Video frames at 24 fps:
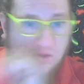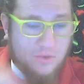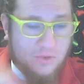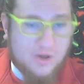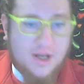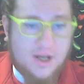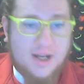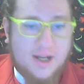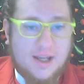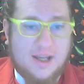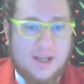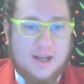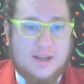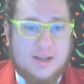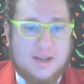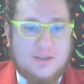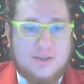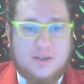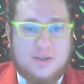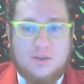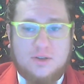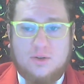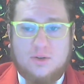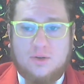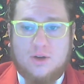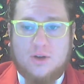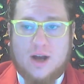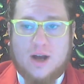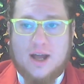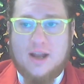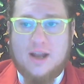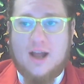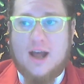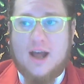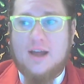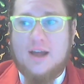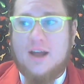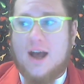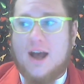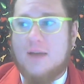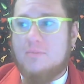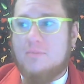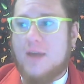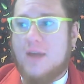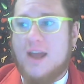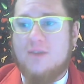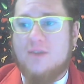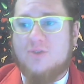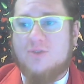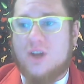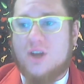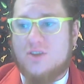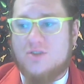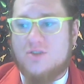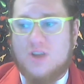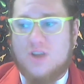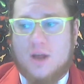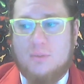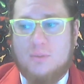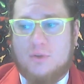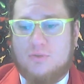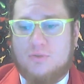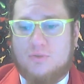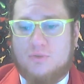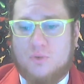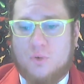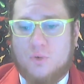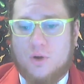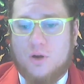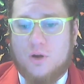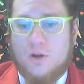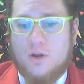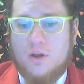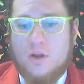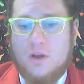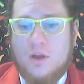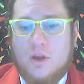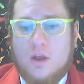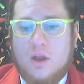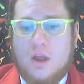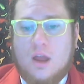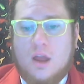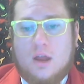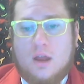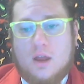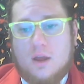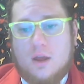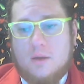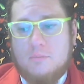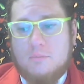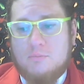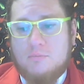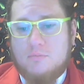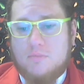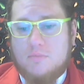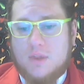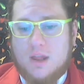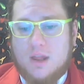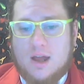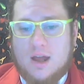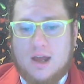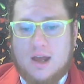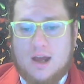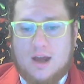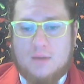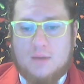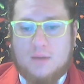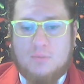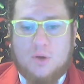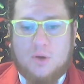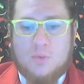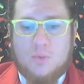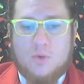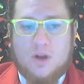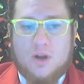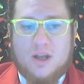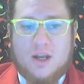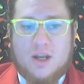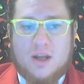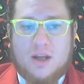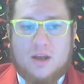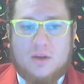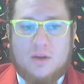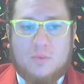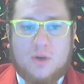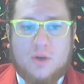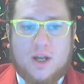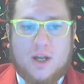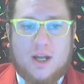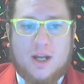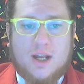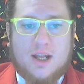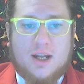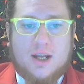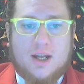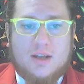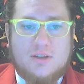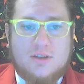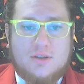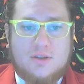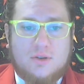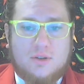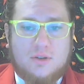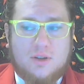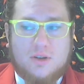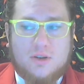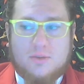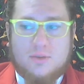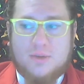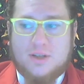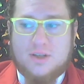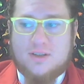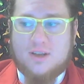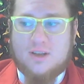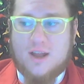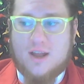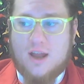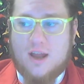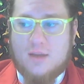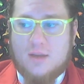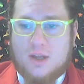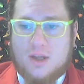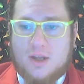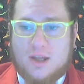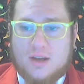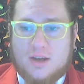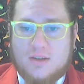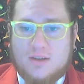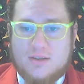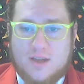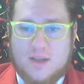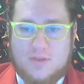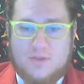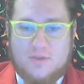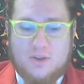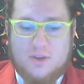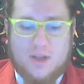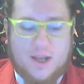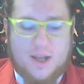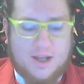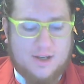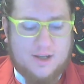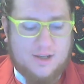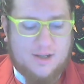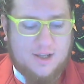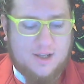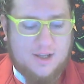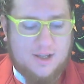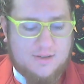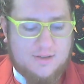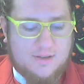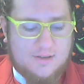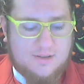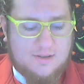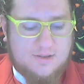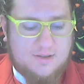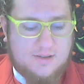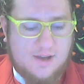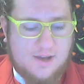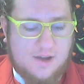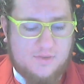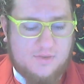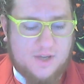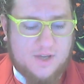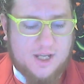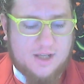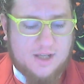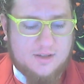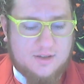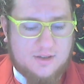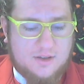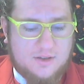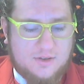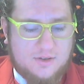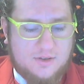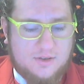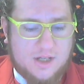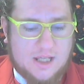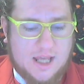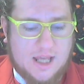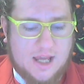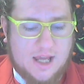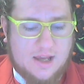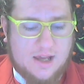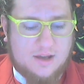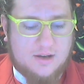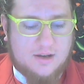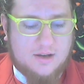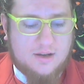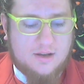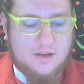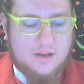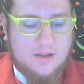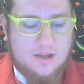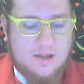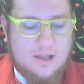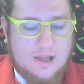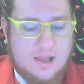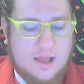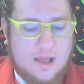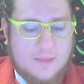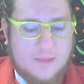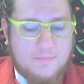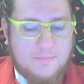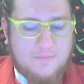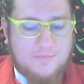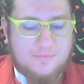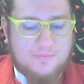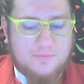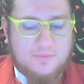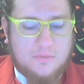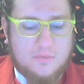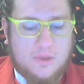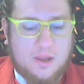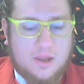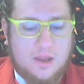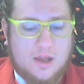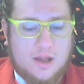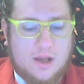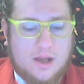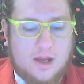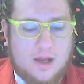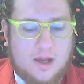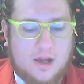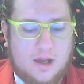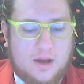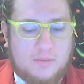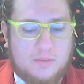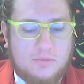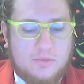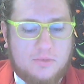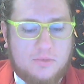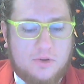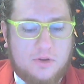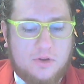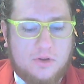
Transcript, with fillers: we're gonna get into I, I I might have touched on before. Uh, but we're gonna we're gonna get into a little bit today because I feel like it needs delving into again um,